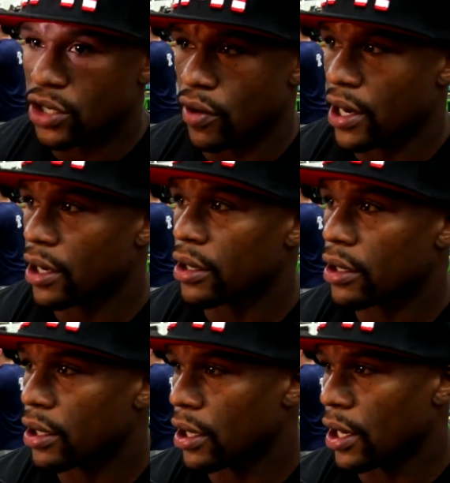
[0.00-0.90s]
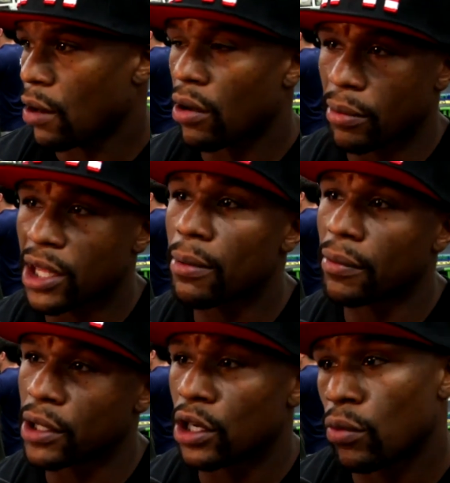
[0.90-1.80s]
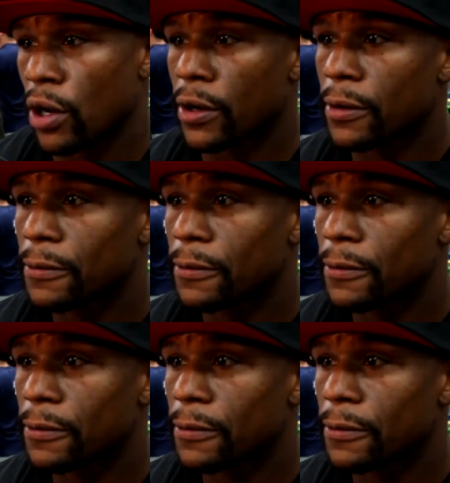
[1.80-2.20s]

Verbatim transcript: trainer, and I want him to keep up the good work.